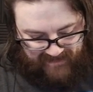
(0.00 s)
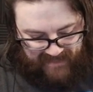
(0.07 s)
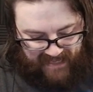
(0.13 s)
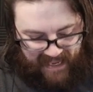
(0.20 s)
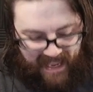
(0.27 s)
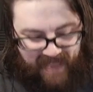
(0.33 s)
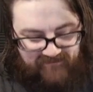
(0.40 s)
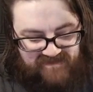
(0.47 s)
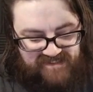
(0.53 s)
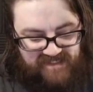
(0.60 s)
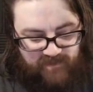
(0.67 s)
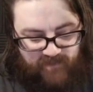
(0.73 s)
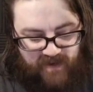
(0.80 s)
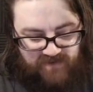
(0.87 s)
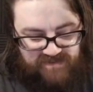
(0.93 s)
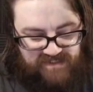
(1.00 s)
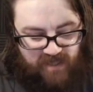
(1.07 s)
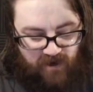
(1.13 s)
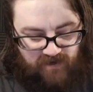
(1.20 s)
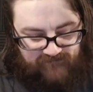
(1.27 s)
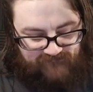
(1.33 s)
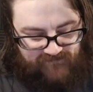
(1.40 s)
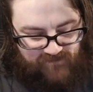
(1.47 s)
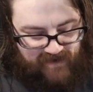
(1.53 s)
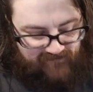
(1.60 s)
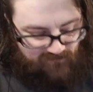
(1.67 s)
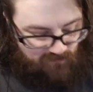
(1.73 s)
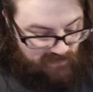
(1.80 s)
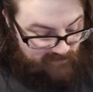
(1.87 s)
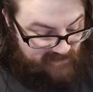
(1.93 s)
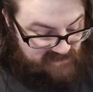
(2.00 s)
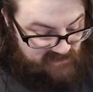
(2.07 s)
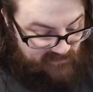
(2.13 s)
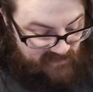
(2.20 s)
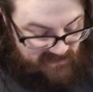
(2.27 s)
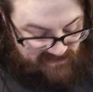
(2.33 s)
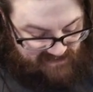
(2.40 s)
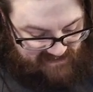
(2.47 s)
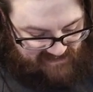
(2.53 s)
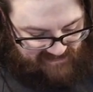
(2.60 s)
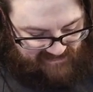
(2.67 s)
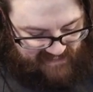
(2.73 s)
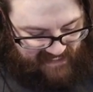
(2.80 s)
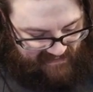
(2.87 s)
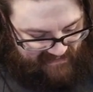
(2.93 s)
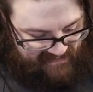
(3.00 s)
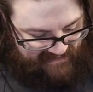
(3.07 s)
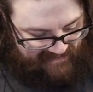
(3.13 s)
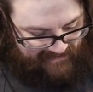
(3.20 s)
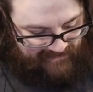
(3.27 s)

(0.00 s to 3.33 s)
I haven't sent a postcard in forever. What am I supposed to say?